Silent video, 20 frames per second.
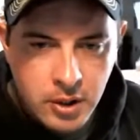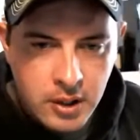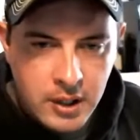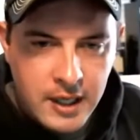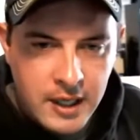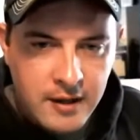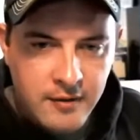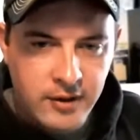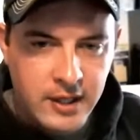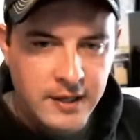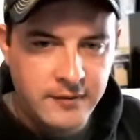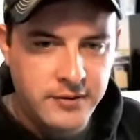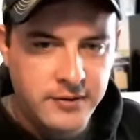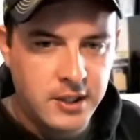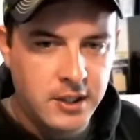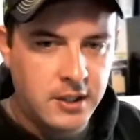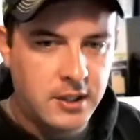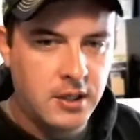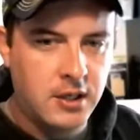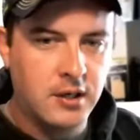I'll have life
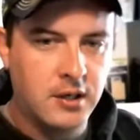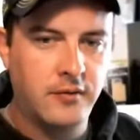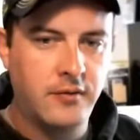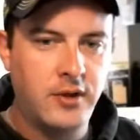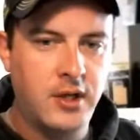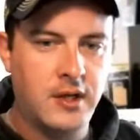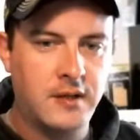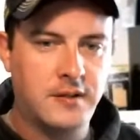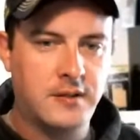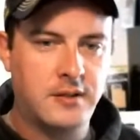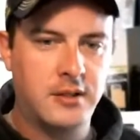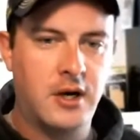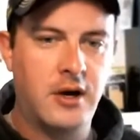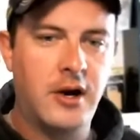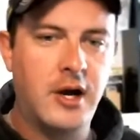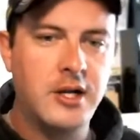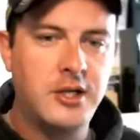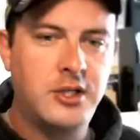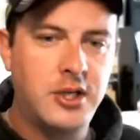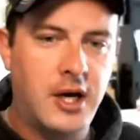take care of. Yes. All
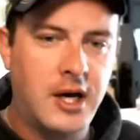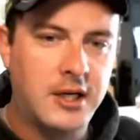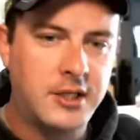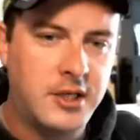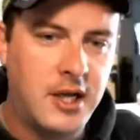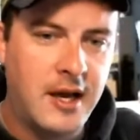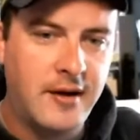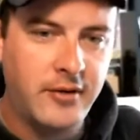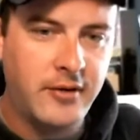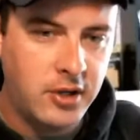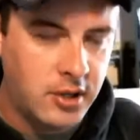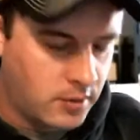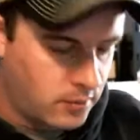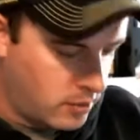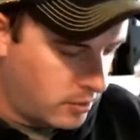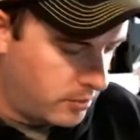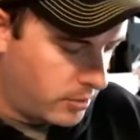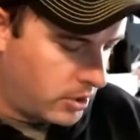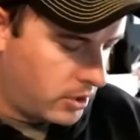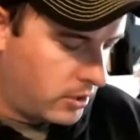right, Josh. Have a good
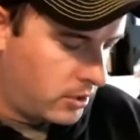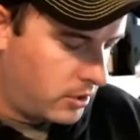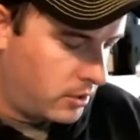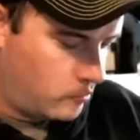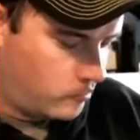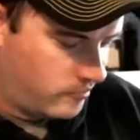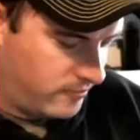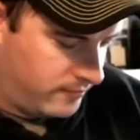one, brother.